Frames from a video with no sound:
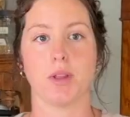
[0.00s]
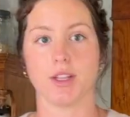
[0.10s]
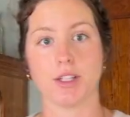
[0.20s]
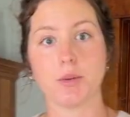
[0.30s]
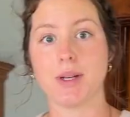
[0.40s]
The
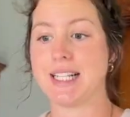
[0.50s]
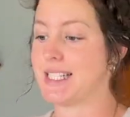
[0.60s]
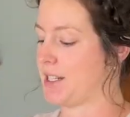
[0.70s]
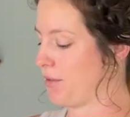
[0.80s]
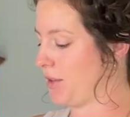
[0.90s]
little one is
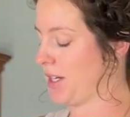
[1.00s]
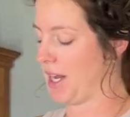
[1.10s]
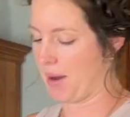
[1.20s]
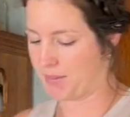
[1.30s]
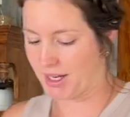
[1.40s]
down for a
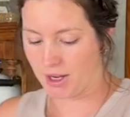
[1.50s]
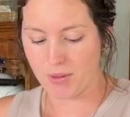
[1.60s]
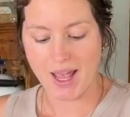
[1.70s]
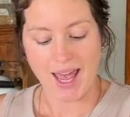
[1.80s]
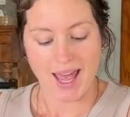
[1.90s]
nap now,
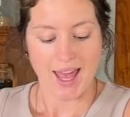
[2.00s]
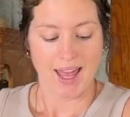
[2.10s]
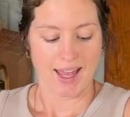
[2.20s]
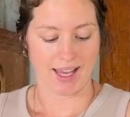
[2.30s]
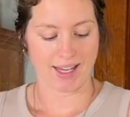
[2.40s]

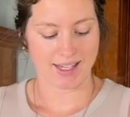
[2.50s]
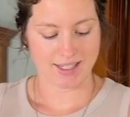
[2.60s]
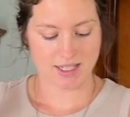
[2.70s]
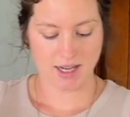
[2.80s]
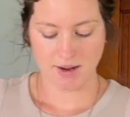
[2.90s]

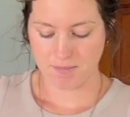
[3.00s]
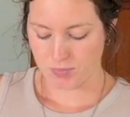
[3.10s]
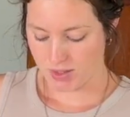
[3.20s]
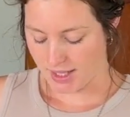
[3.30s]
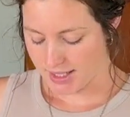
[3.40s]
and
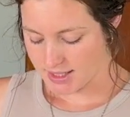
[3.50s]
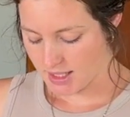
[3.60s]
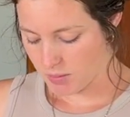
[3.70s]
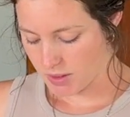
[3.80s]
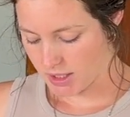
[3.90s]
the next
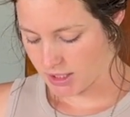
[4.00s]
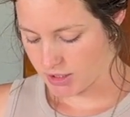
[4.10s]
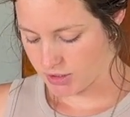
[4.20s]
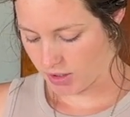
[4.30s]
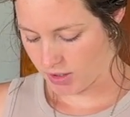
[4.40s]
thing we're going to
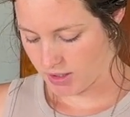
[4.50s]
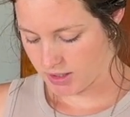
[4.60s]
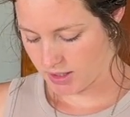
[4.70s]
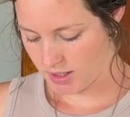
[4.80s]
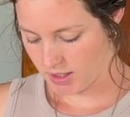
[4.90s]

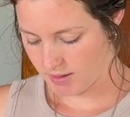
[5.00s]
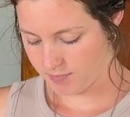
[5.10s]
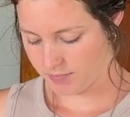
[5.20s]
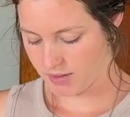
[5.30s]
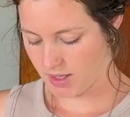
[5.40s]
start
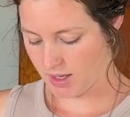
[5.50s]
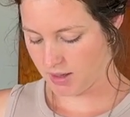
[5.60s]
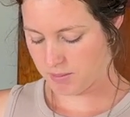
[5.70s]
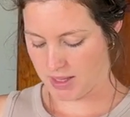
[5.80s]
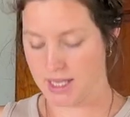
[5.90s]

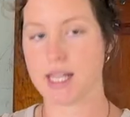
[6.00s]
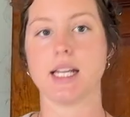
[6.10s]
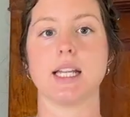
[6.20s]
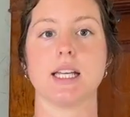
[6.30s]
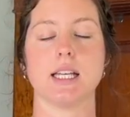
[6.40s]

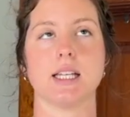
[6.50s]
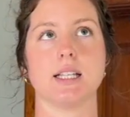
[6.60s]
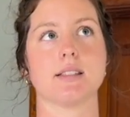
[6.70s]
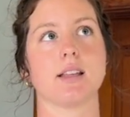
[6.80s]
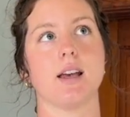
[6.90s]
making
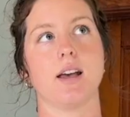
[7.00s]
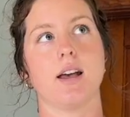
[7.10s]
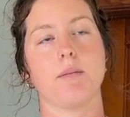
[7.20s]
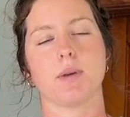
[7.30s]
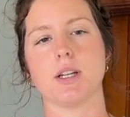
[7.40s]
is
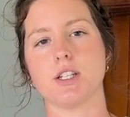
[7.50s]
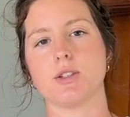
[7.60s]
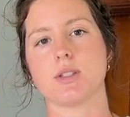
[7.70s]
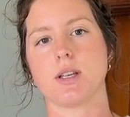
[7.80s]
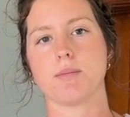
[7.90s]
going to
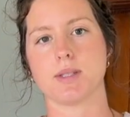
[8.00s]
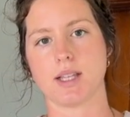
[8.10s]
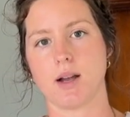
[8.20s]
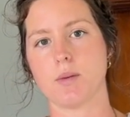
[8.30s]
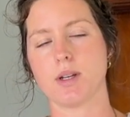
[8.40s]
do some
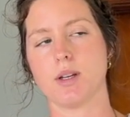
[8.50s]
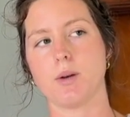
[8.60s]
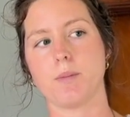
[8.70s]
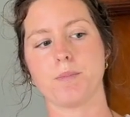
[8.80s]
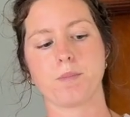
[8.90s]

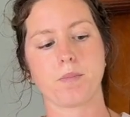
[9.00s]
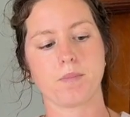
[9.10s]
sourdough